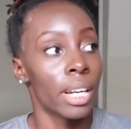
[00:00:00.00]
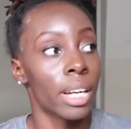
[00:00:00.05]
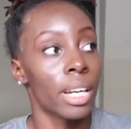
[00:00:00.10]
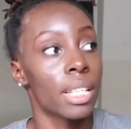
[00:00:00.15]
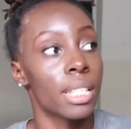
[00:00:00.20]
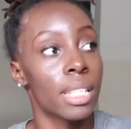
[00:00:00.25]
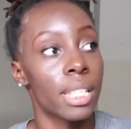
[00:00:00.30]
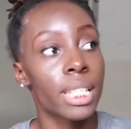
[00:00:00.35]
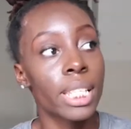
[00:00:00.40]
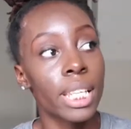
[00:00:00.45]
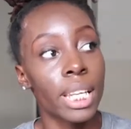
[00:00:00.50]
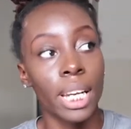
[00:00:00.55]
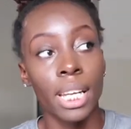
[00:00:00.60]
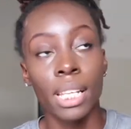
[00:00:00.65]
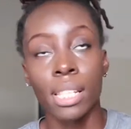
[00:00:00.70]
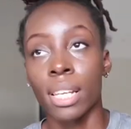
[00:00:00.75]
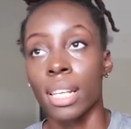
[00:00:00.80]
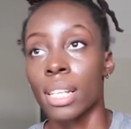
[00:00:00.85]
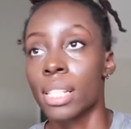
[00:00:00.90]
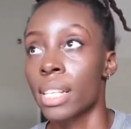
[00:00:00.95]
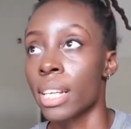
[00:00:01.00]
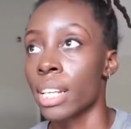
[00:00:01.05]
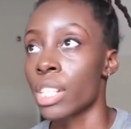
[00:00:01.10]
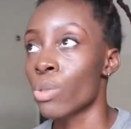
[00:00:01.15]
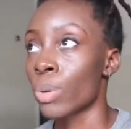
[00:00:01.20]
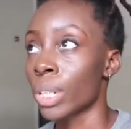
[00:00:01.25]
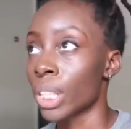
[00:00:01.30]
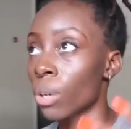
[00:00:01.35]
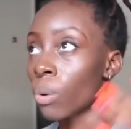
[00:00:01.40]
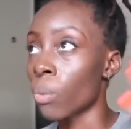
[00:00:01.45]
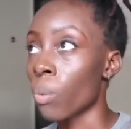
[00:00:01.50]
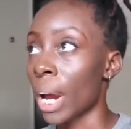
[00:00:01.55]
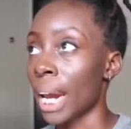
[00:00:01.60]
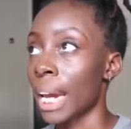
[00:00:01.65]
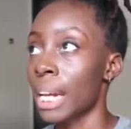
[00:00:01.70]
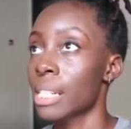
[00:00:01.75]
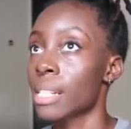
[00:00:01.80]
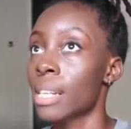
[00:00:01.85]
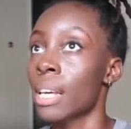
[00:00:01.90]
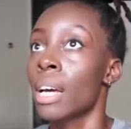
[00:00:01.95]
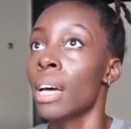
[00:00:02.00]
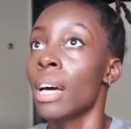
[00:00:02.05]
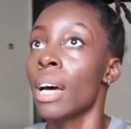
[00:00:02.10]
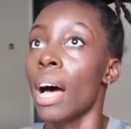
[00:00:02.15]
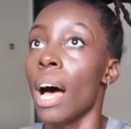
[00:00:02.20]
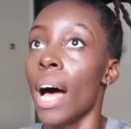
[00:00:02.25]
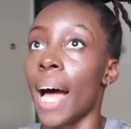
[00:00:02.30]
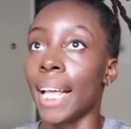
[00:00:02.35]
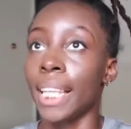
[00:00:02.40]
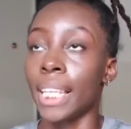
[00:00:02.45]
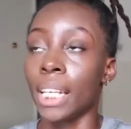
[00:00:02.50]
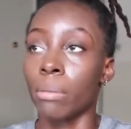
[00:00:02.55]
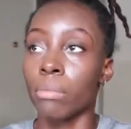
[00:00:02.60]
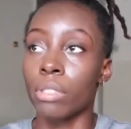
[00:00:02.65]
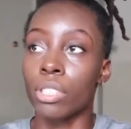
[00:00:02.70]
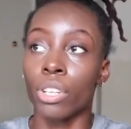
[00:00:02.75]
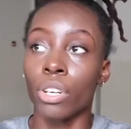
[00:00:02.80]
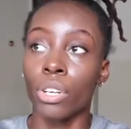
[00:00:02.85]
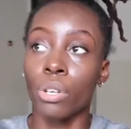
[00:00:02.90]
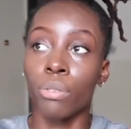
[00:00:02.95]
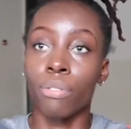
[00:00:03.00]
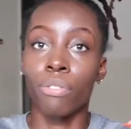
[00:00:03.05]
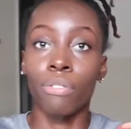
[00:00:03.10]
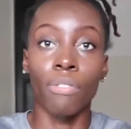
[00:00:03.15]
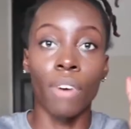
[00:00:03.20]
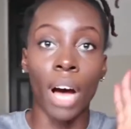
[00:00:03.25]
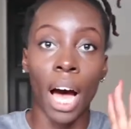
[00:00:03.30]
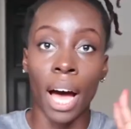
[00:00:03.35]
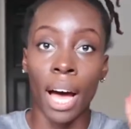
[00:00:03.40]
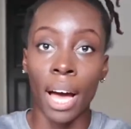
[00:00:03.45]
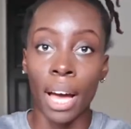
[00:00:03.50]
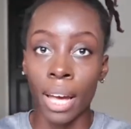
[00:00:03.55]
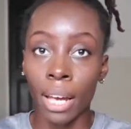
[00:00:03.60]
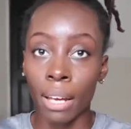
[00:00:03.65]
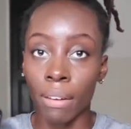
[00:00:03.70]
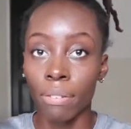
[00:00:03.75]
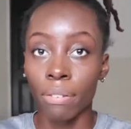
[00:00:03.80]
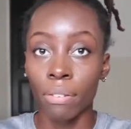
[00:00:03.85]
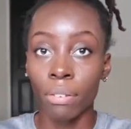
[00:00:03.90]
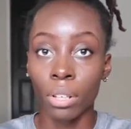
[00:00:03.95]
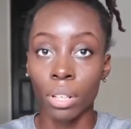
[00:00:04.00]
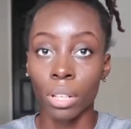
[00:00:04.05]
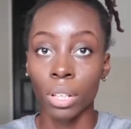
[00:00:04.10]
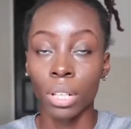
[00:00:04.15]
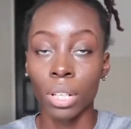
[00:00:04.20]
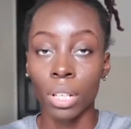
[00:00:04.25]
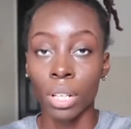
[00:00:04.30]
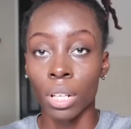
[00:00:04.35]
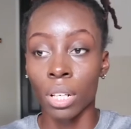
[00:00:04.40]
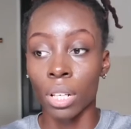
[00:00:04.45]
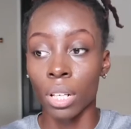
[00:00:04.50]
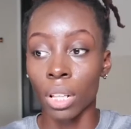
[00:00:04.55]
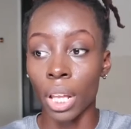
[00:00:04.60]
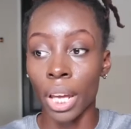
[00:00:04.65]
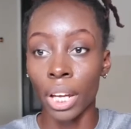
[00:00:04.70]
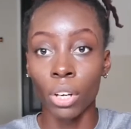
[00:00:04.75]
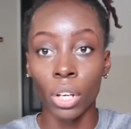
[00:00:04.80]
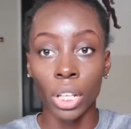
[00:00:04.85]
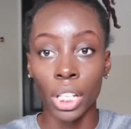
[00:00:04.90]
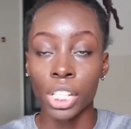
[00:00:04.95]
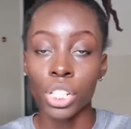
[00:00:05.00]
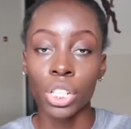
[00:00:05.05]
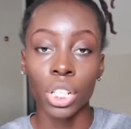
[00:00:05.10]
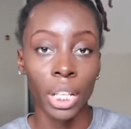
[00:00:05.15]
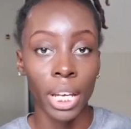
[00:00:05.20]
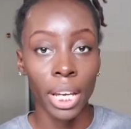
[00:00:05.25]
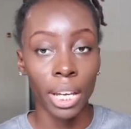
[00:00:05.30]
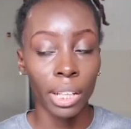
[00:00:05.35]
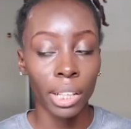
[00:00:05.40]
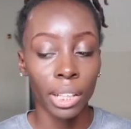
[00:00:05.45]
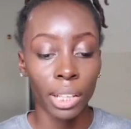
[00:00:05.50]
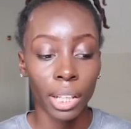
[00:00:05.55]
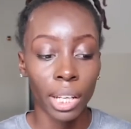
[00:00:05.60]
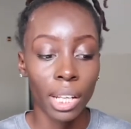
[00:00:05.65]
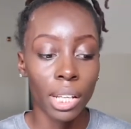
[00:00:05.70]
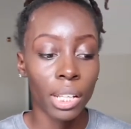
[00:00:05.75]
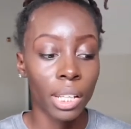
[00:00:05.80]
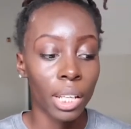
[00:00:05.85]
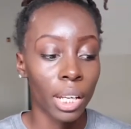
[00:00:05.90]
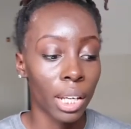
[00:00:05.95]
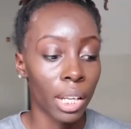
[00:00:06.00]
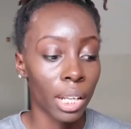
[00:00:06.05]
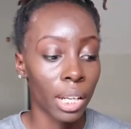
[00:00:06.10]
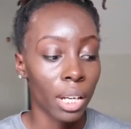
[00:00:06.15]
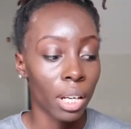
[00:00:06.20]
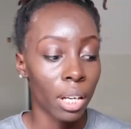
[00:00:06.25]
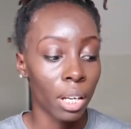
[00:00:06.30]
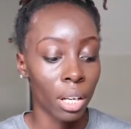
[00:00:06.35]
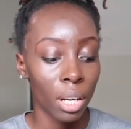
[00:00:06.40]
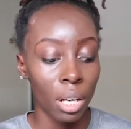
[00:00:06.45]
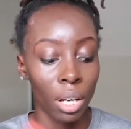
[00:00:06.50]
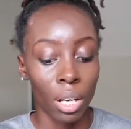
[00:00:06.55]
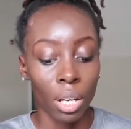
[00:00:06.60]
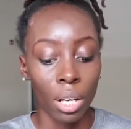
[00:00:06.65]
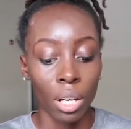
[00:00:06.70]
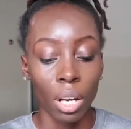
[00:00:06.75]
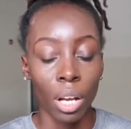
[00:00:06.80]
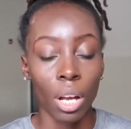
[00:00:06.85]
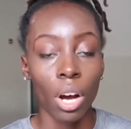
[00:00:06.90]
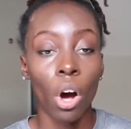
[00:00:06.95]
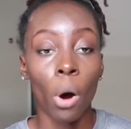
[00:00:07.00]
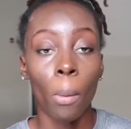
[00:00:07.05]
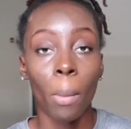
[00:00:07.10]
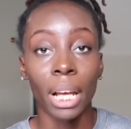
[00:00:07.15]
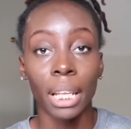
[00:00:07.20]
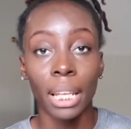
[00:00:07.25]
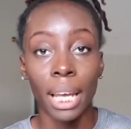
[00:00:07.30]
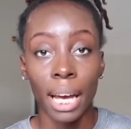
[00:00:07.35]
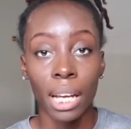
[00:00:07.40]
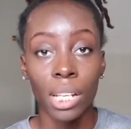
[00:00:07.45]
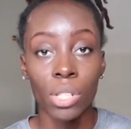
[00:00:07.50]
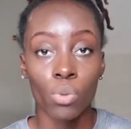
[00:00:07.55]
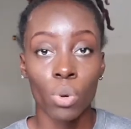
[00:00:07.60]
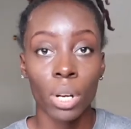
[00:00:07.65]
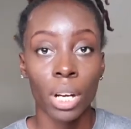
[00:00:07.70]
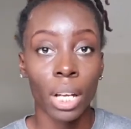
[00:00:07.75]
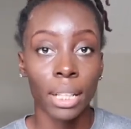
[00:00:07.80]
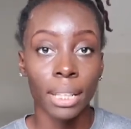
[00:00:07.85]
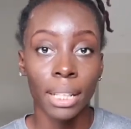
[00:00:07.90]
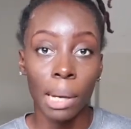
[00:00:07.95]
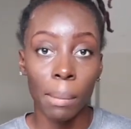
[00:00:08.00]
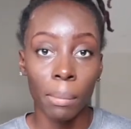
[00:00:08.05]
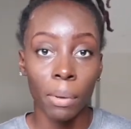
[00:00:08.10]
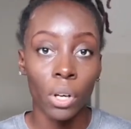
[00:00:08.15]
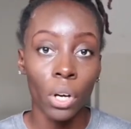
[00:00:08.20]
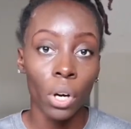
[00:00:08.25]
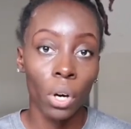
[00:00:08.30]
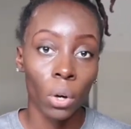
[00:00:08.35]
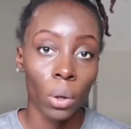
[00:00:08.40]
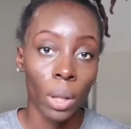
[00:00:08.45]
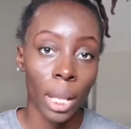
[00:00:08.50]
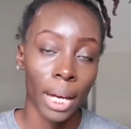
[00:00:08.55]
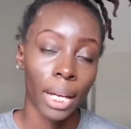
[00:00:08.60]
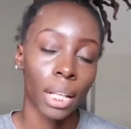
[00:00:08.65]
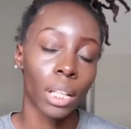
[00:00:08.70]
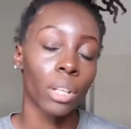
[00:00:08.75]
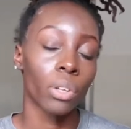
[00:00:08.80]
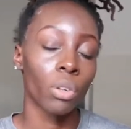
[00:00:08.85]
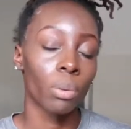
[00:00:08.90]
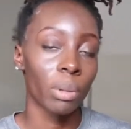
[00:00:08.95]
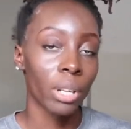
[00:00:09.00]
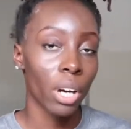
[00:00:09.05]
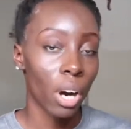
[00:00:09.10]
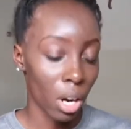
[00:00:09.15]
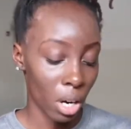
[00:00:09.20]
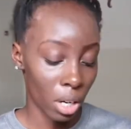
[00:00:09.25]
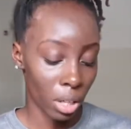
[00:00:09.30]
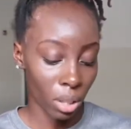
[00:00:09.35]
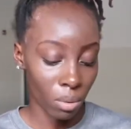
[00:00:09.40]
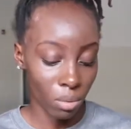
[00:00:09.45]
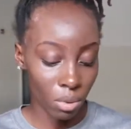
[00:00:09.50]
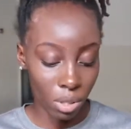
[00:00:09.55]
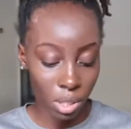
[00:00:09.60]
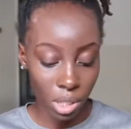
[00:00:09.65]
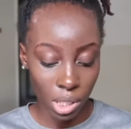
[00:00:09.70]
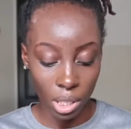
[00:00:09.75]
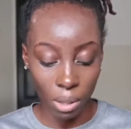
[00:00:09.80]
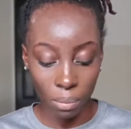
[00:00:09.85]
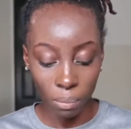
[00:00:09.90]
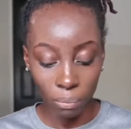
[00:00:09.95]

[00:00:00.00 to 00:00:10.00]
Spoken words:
Since it is intense with the weight, I think I'm just gonna do 5, like on each leg. And then on my last run, I think I'm gonna go like a little bit harder, we'll see.